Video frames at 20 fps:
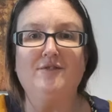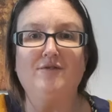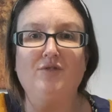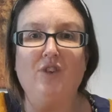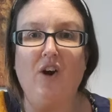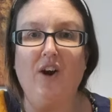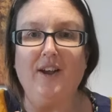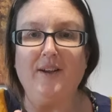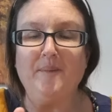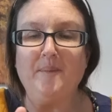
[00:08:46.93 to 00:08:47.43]

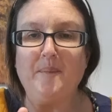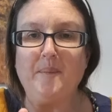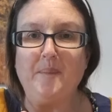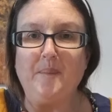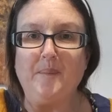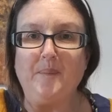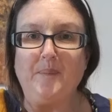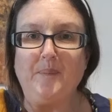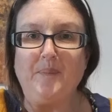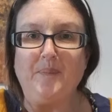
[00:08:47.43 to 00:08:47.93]
Right.
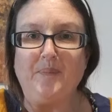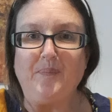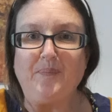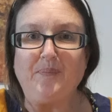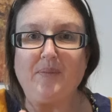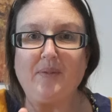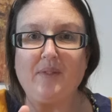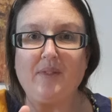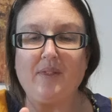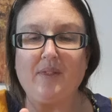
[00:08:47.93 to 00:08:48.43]

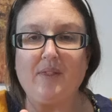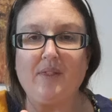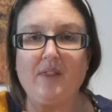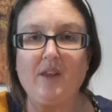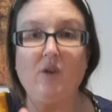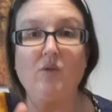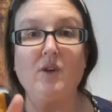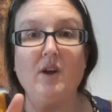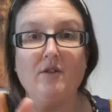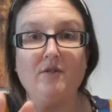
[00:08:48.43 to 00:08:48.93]

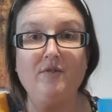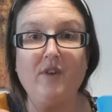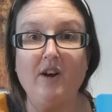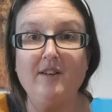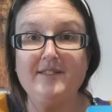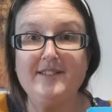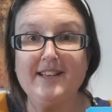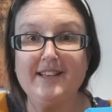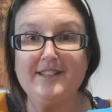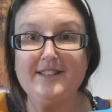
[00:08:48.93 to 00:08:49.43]
Oh, no,
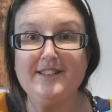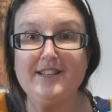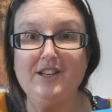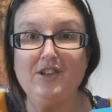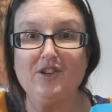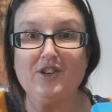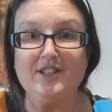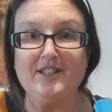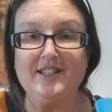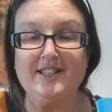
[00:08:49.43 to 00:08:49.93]
5 seconds to
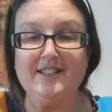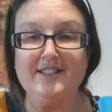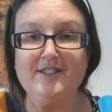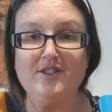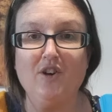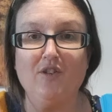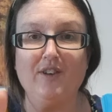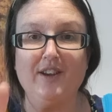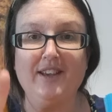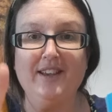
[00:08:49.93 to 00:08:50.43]
look at it.
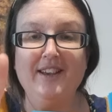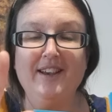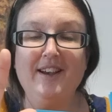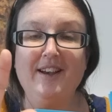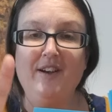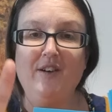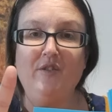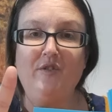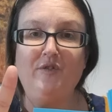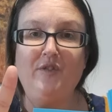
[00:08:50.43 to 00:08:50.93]
Sorry.
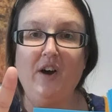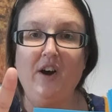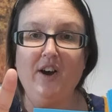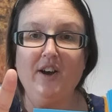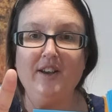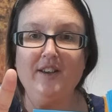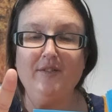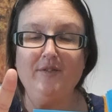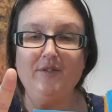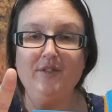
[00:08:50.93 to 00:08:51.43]

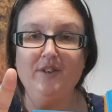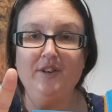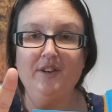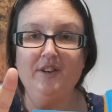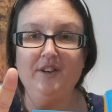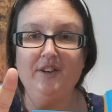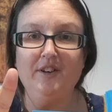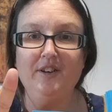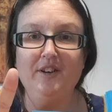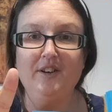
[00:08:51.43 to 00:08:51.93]
5,
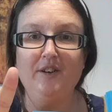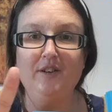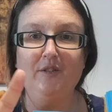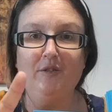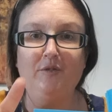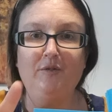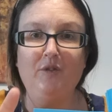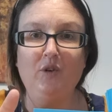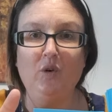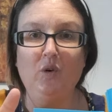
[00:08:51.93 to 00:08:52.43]

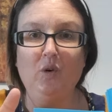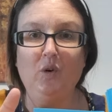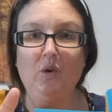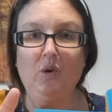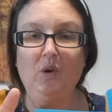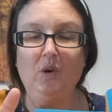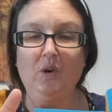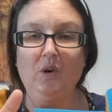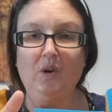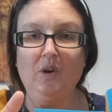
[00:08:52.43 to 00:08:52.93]

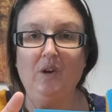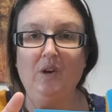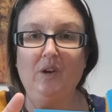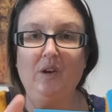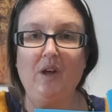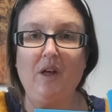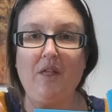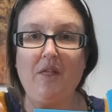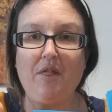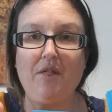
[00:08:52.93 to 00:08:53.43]
4,
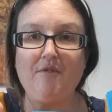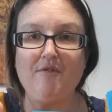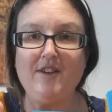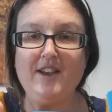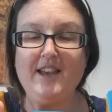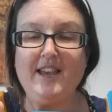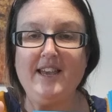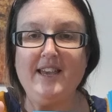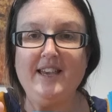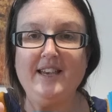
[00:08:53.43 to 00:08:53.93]

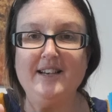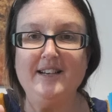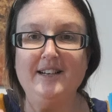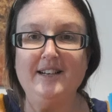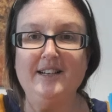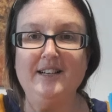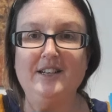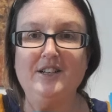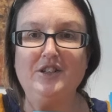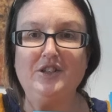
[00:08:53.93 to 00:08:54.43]
3,
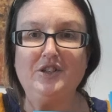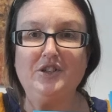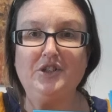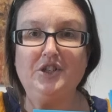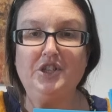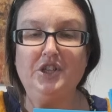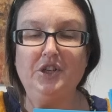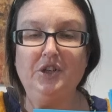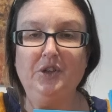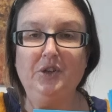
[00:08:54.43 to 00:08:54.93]

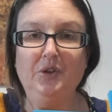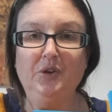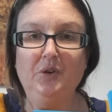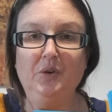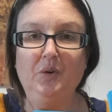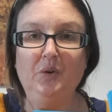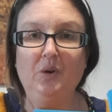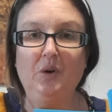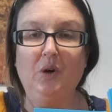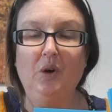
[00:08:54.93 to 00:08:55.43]

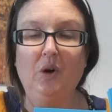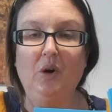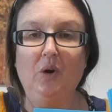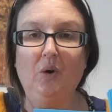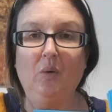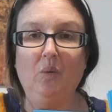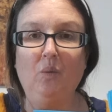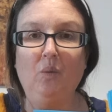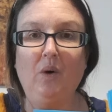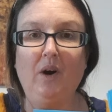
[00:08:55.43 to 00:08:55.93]
2,
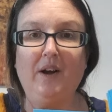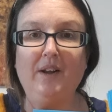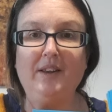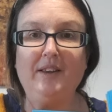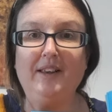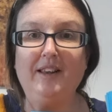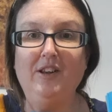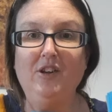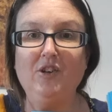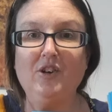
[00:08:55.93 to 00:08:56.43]

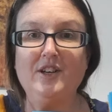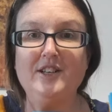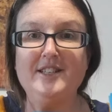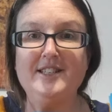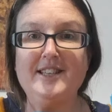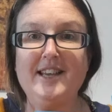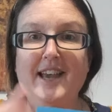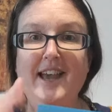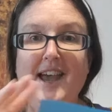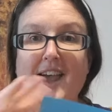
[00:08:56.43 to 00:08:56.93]
1, look
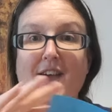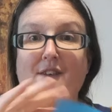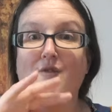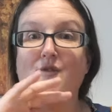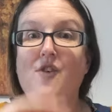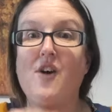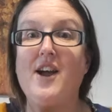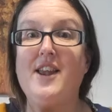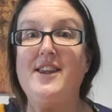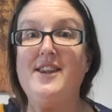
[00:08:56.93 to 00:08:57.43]
at it.
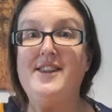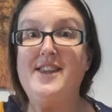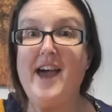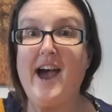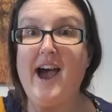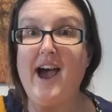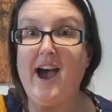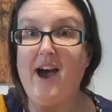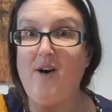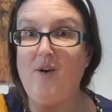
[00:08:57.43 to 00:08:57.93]
Right,
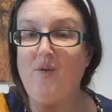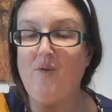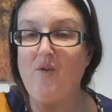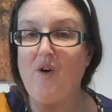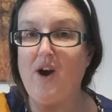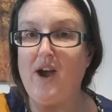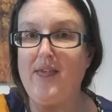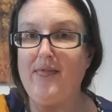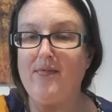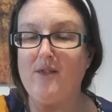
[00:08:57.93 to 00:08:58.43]
now
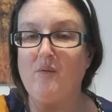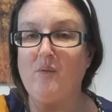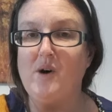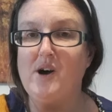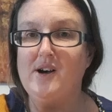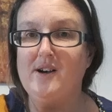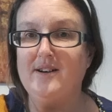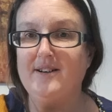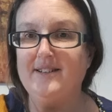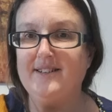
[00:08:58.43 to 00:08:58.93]
write the
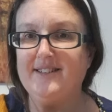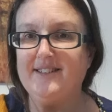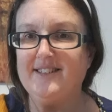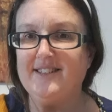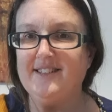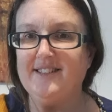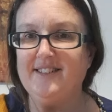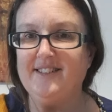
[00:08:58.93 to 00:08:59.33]
word.